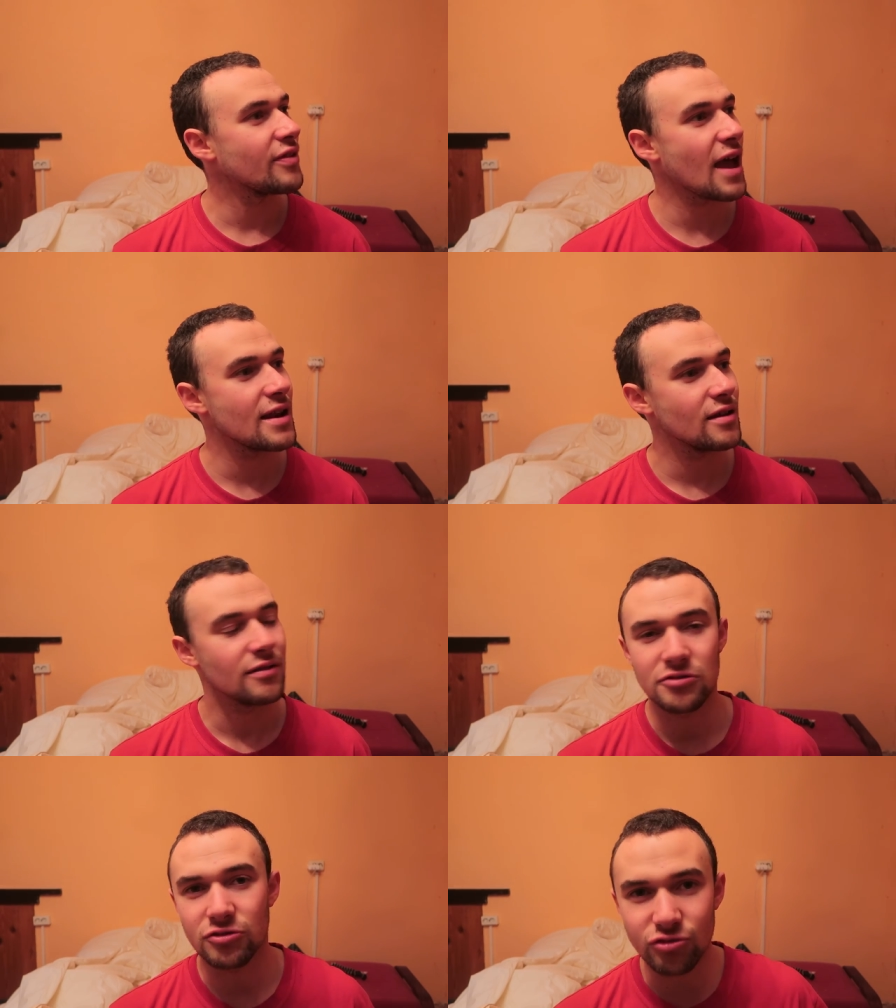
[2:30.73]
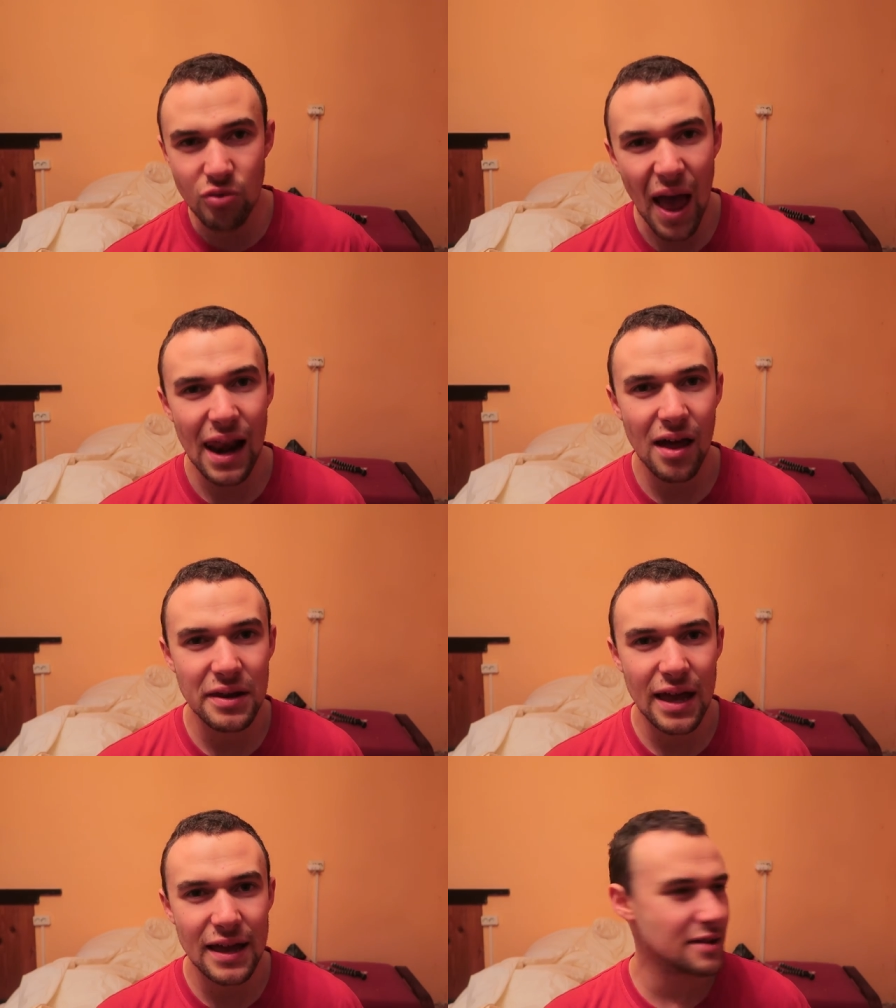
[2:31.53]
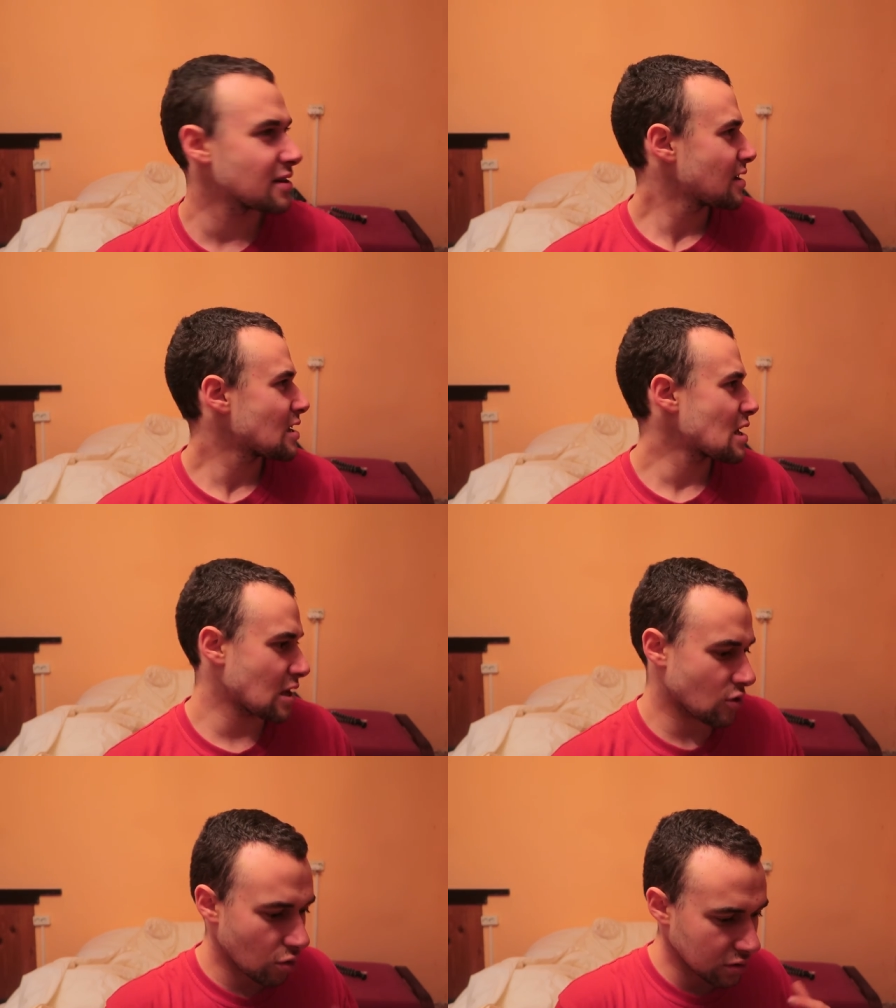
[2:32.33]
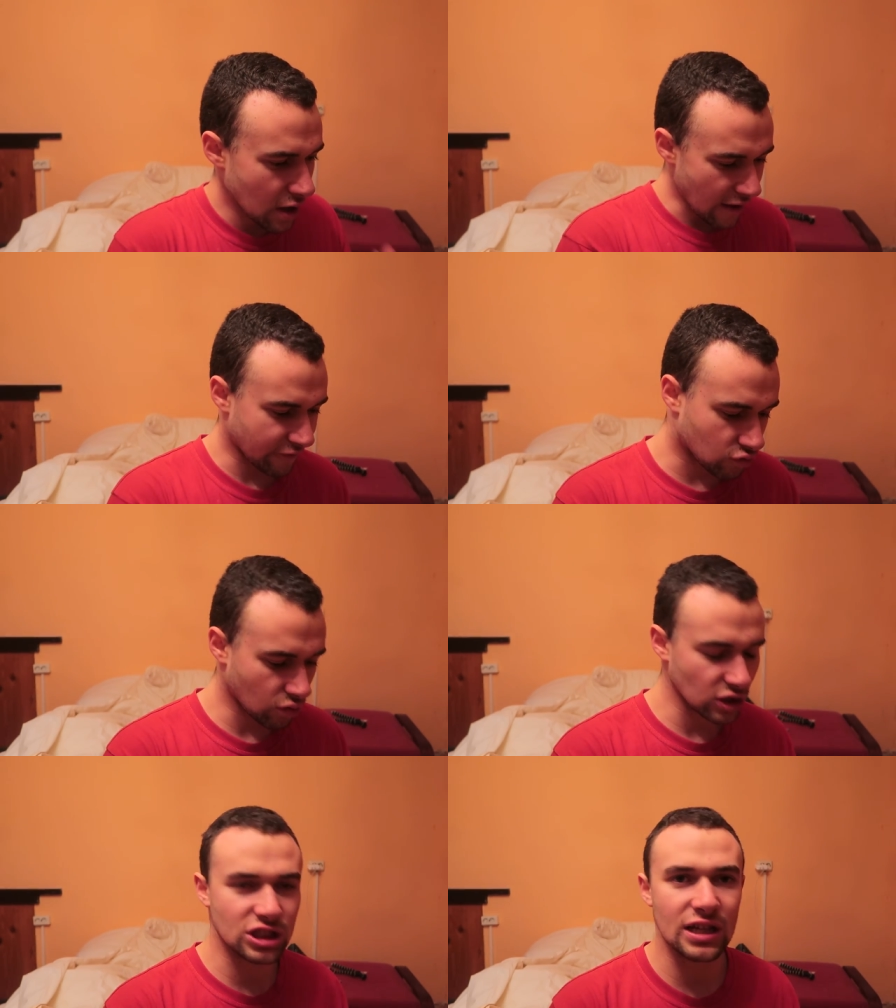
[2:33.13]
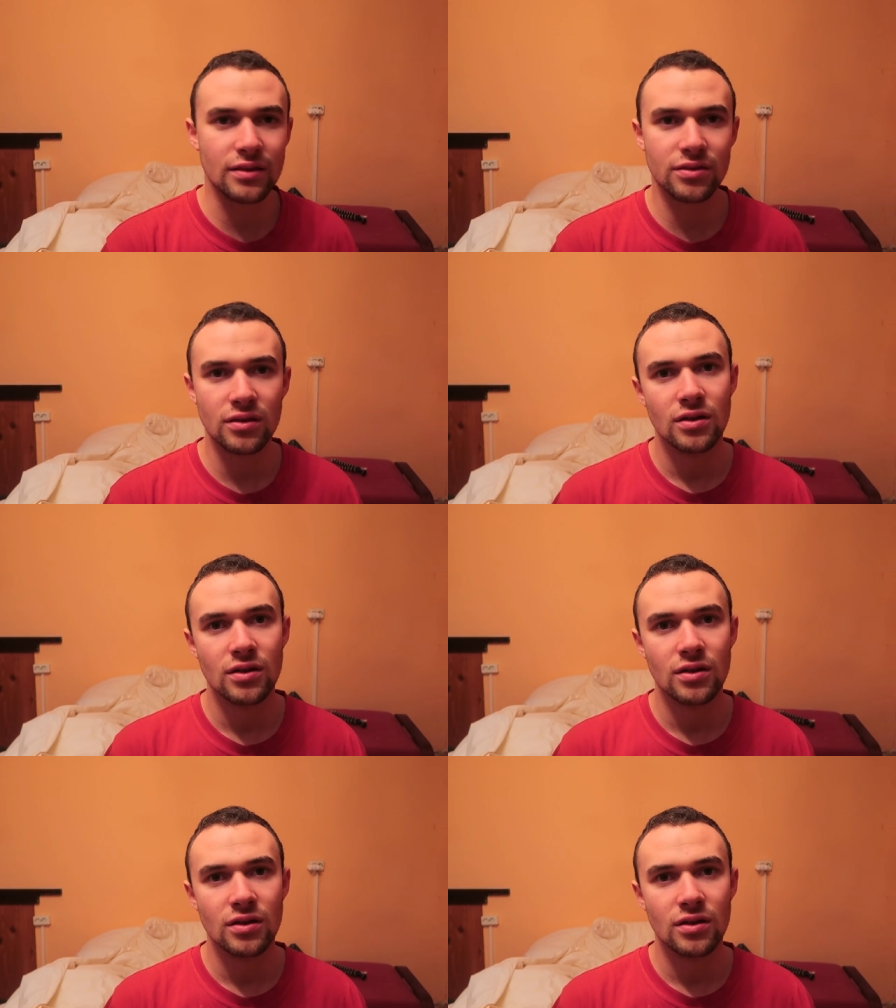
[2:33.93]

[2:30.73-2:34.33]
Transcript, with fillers: then dwell on it and hold a lot of grudges.